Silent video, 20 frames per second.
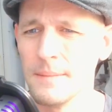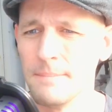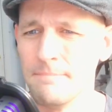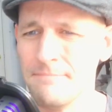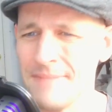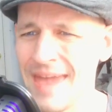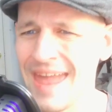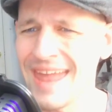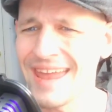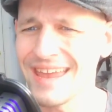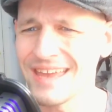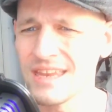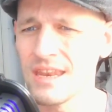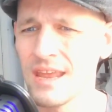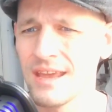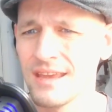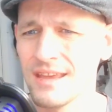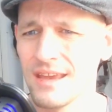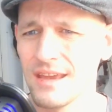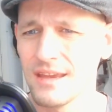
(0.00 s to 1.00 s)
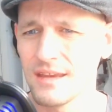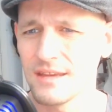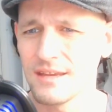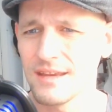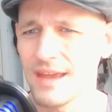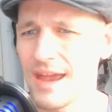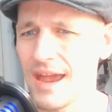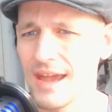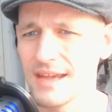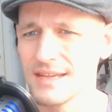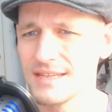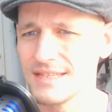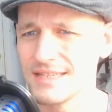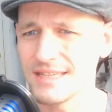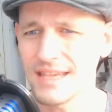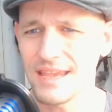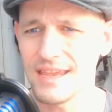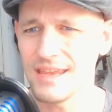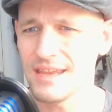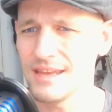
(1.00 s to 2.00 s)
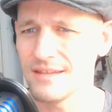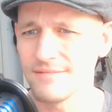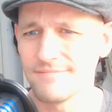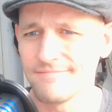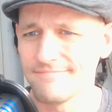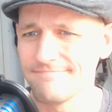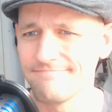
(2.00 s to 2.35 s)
man as a